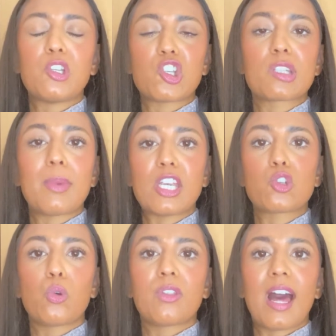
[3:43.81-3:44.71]
but just make
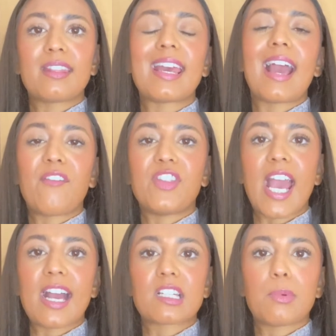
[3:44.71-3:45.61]
sure that they have
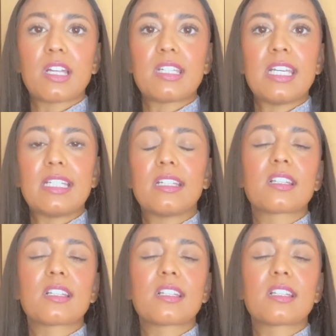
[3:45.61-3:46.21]
the expertise.